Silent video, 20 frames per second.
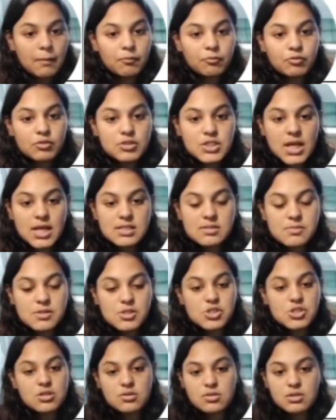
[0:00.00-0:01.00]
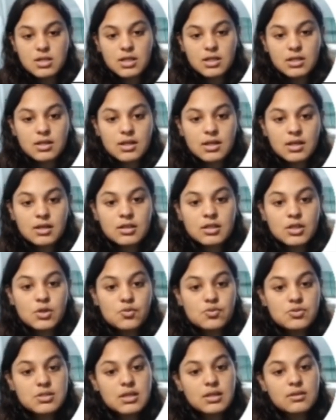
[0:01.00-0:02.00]
which has been generated
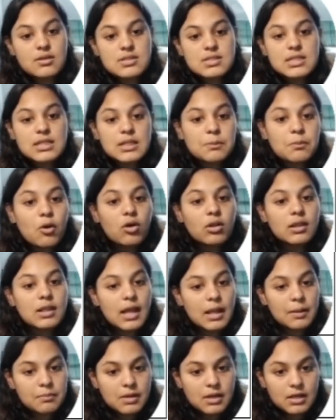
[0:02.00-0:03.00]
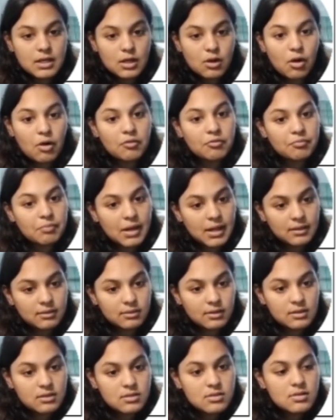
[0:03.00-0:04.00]
using the Seaborn library of
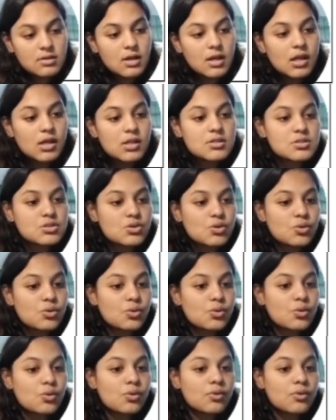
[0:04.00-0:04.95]
Python. So